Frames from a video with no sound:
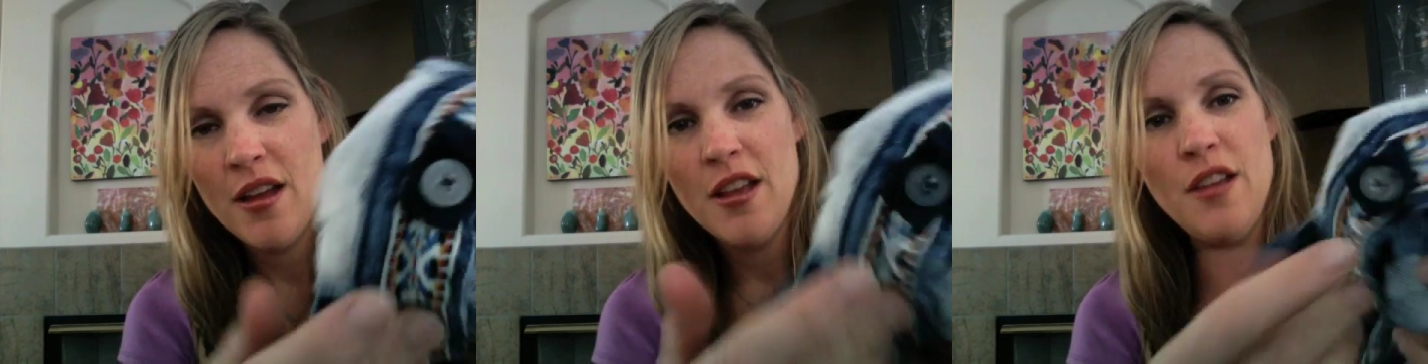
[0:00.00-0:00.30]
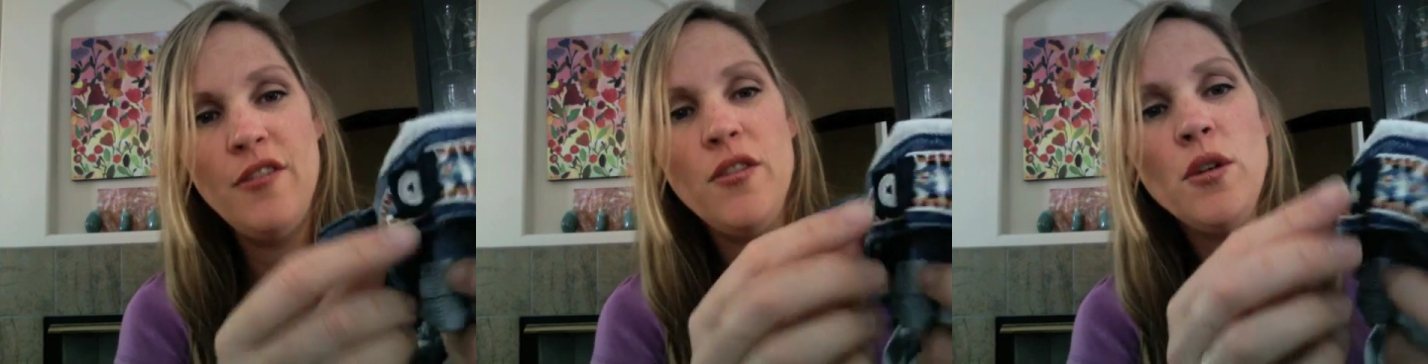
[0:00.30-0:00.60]

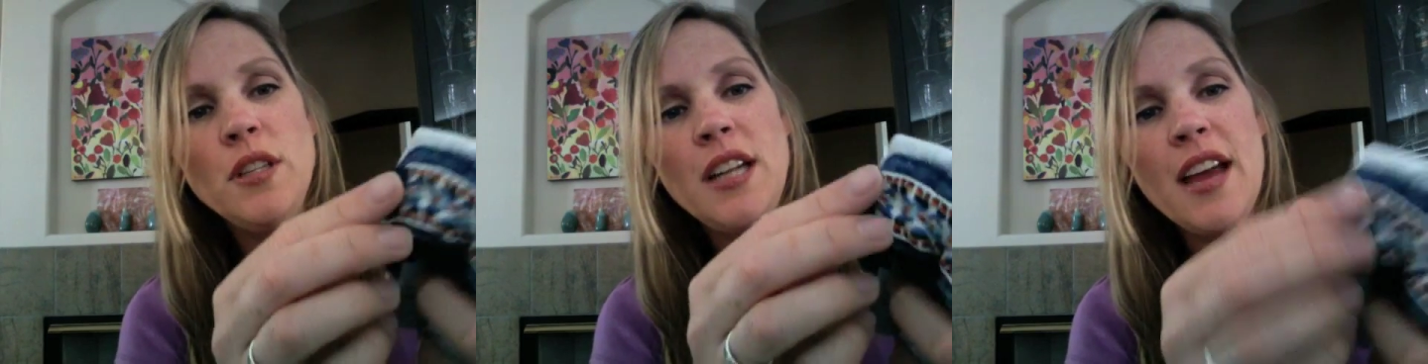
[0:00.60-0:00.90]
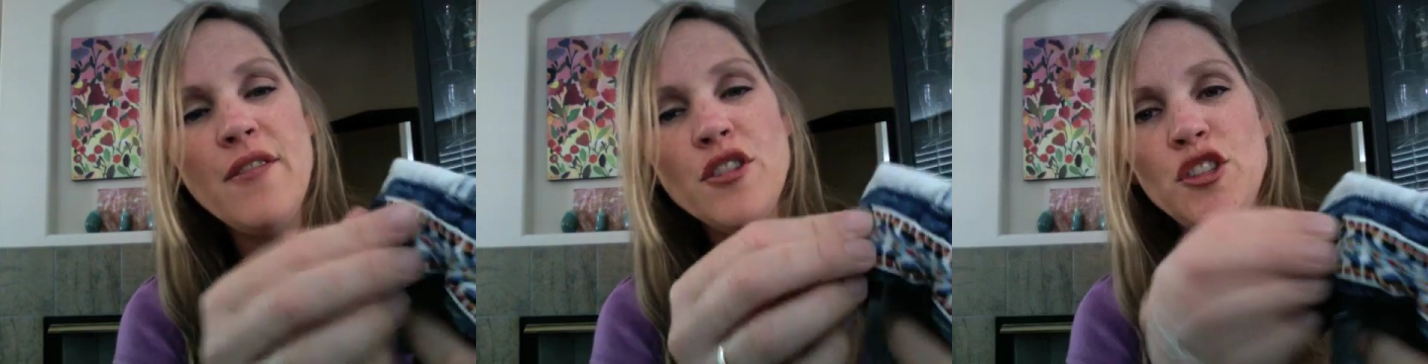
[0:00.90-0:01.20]
You fold it
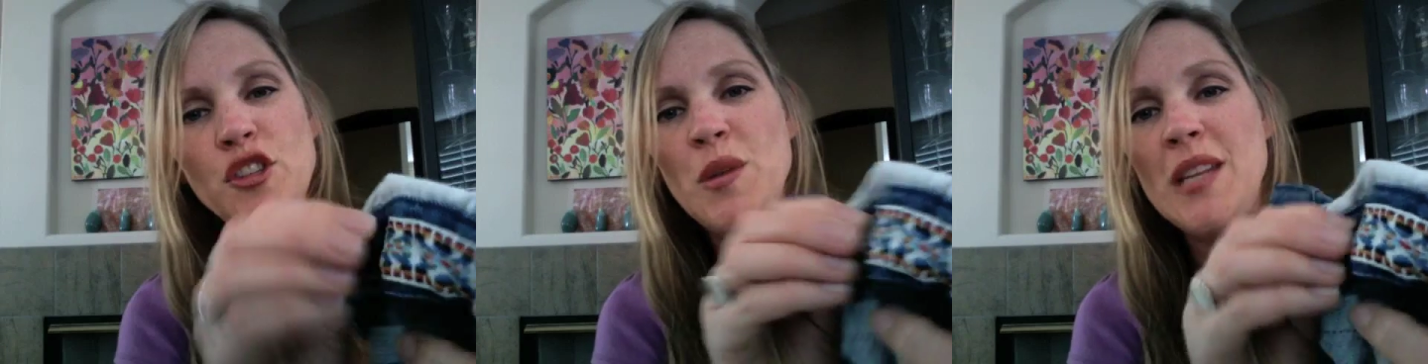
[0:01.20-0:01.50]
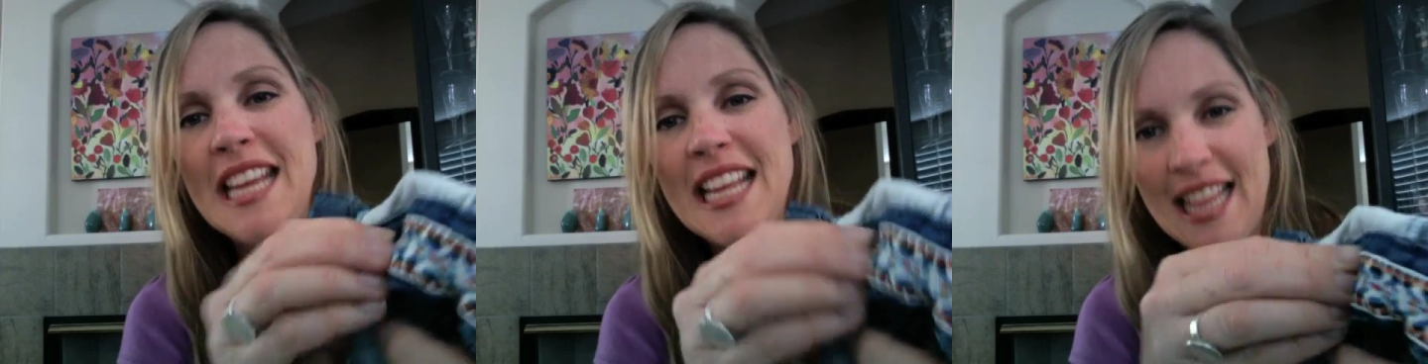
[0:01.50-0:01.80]
ever so
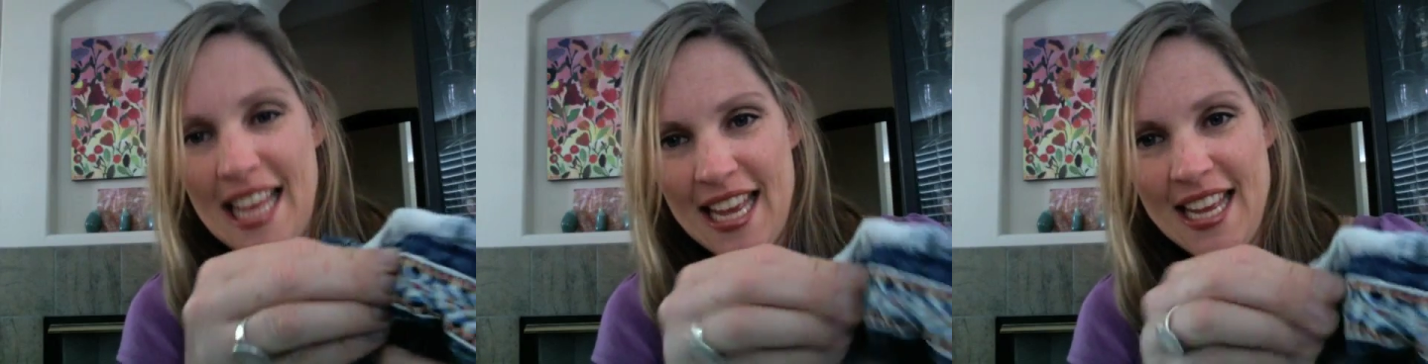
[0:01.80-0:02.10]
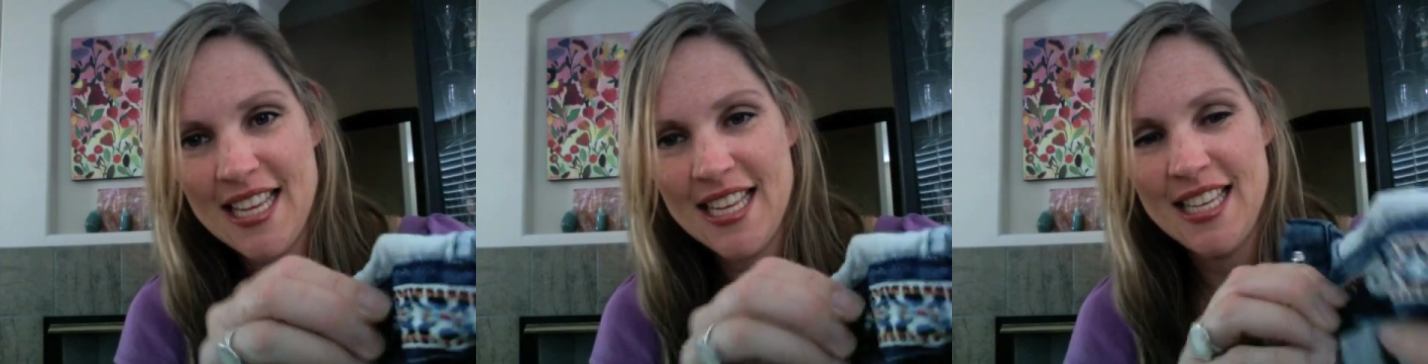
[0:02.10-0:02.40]

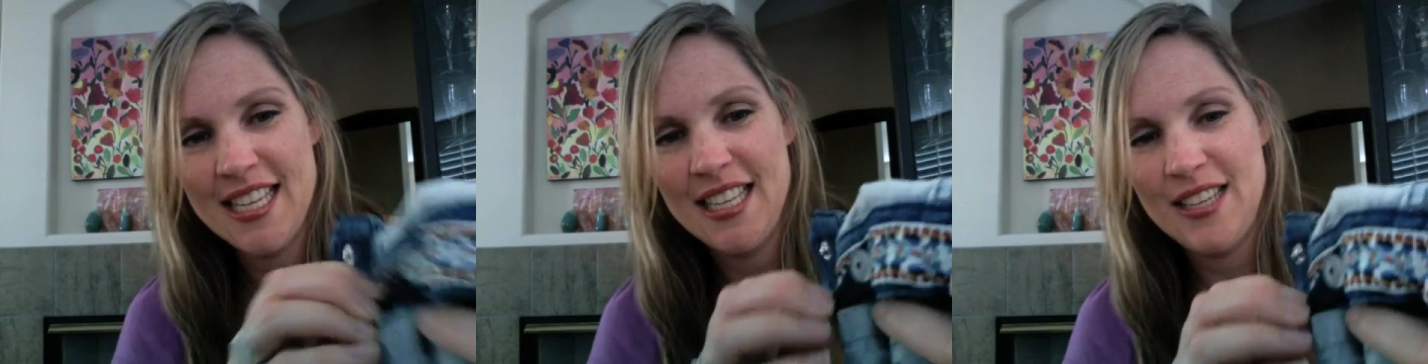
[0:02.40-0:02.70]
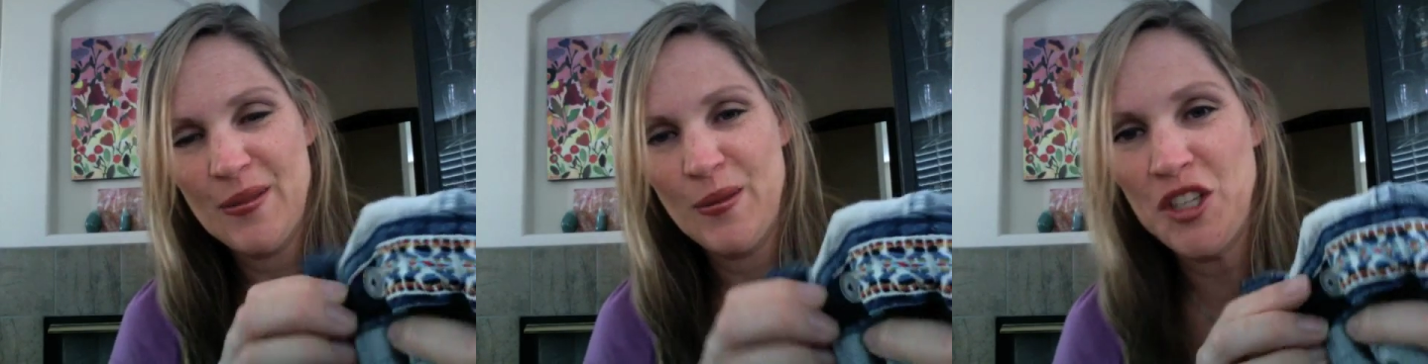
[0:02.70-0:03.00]
neatly,
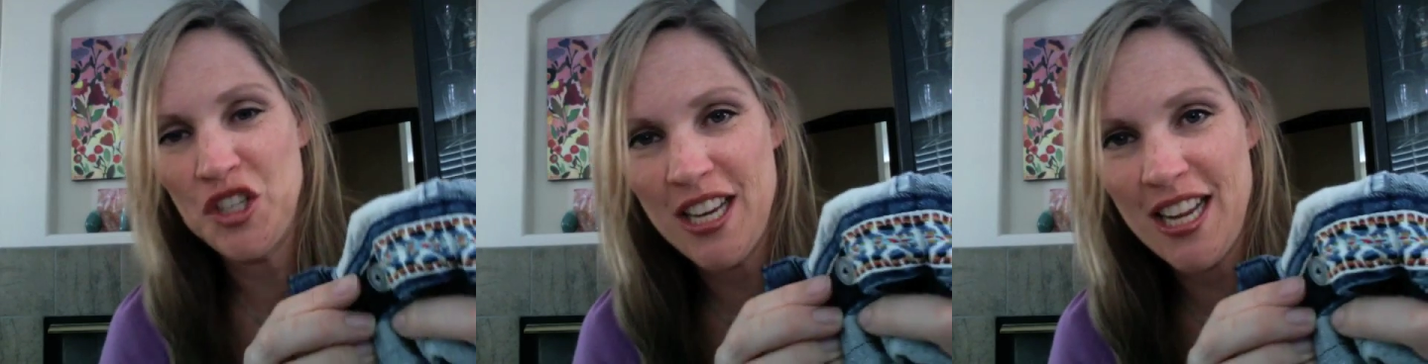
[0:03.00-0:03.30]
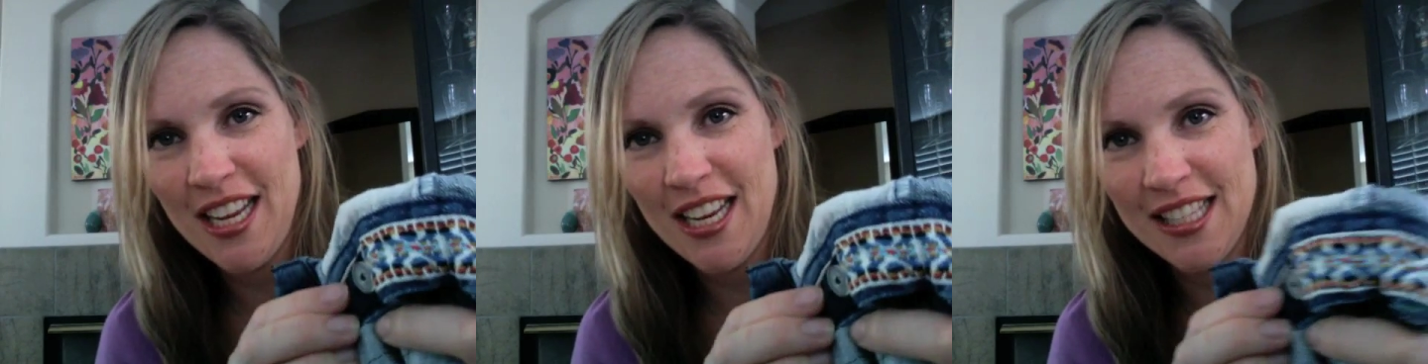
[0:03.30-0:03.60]
which
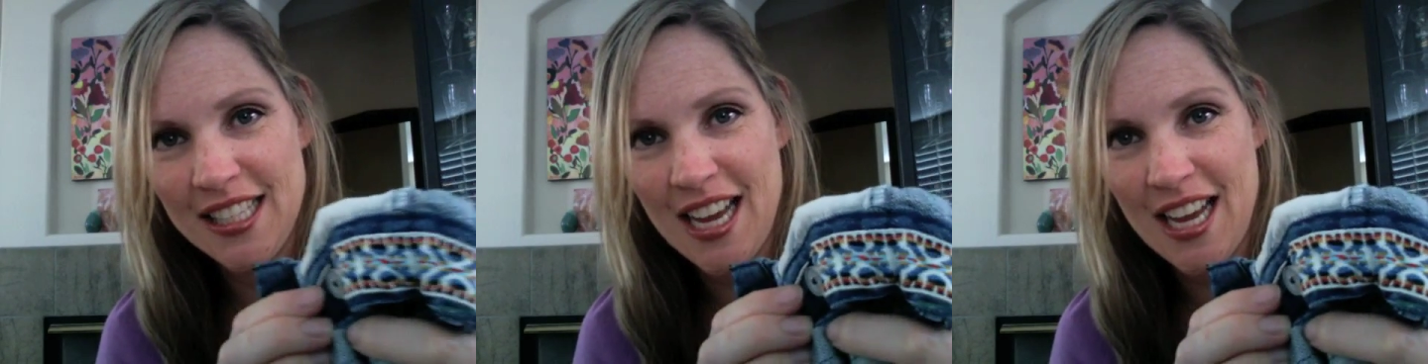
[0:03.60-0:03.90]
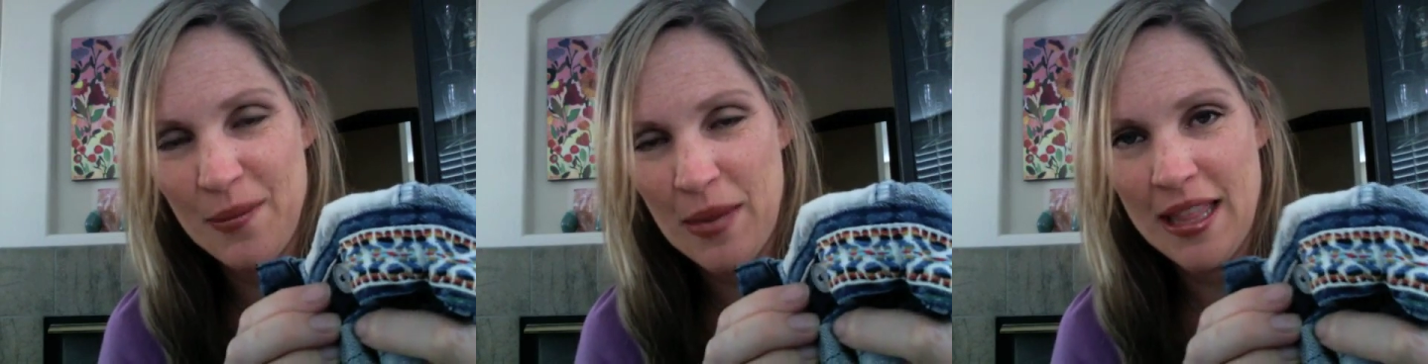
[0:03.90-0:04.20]
neat is
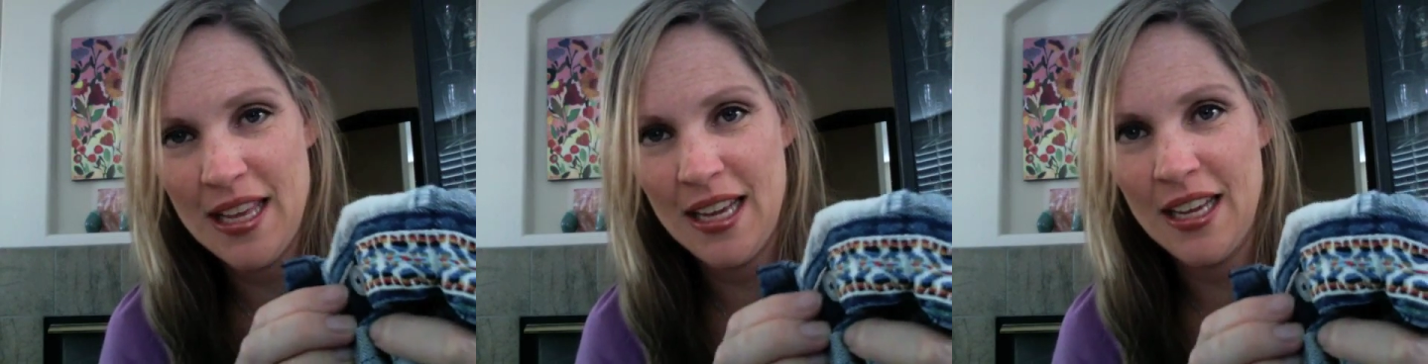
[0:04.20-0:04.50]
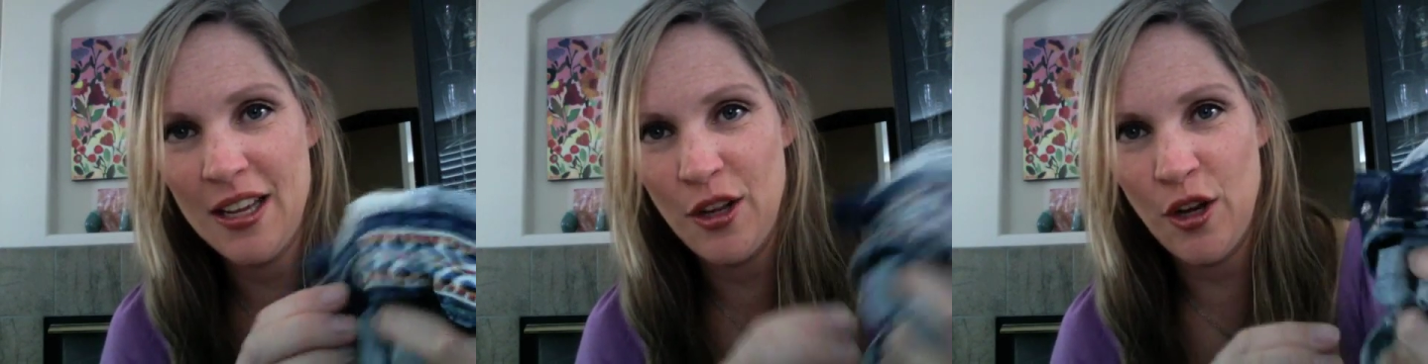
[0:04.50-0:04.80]
not my
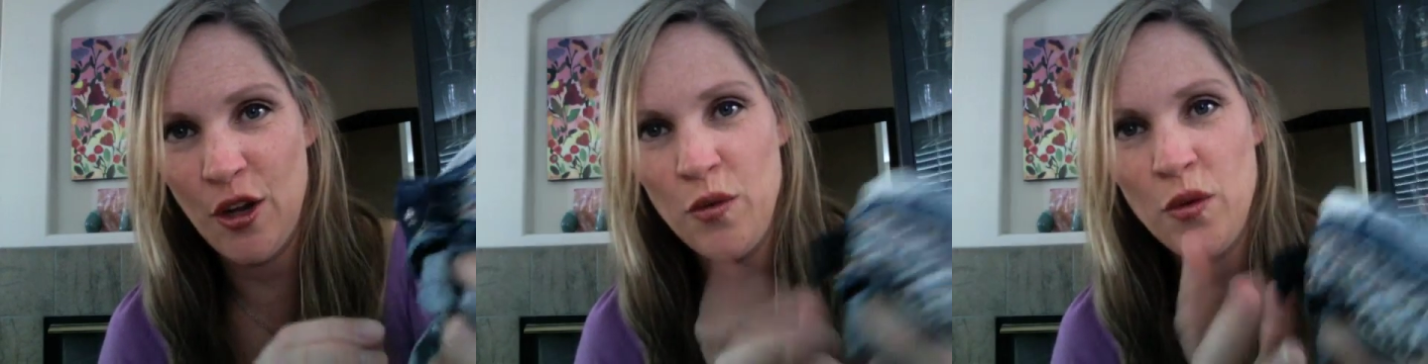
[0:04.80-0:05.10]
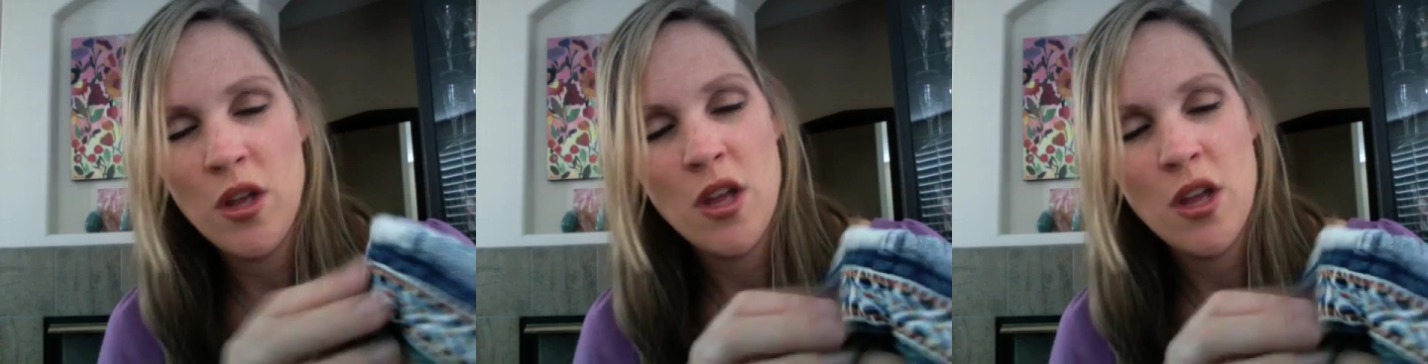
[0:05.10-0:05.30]
thing, you know.